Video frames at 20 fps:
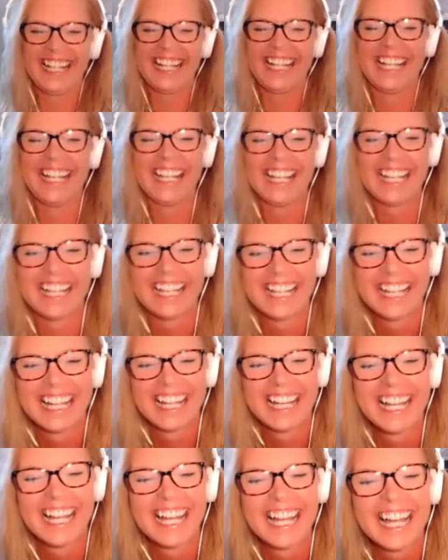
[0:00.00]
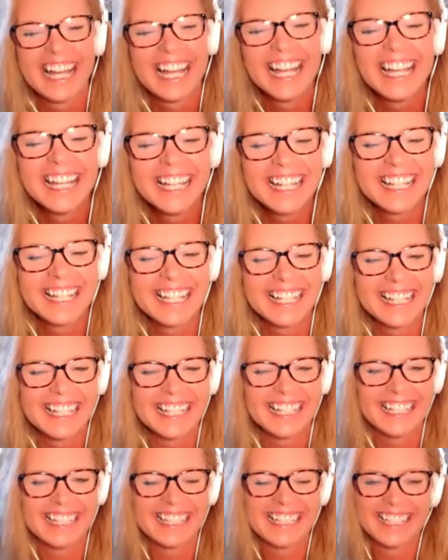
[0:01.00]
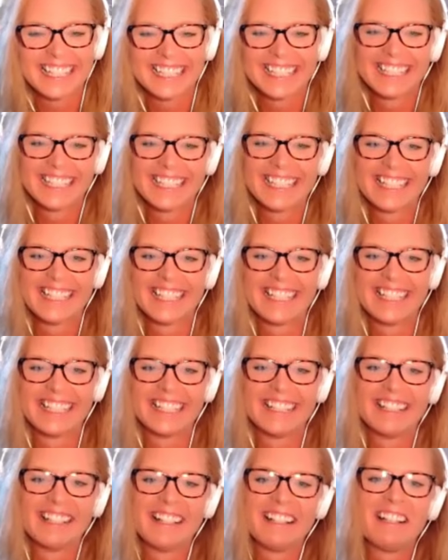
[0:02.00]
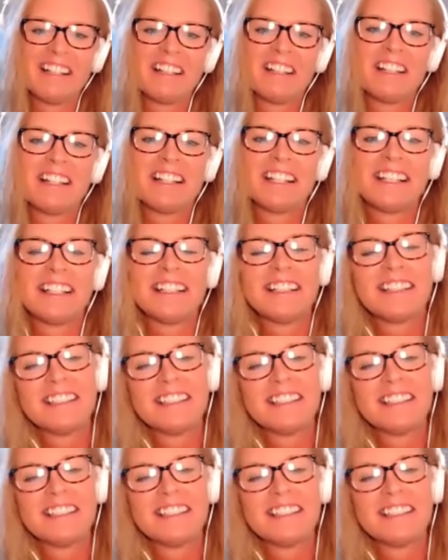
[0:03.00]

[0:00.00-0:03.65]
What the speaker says: (silent)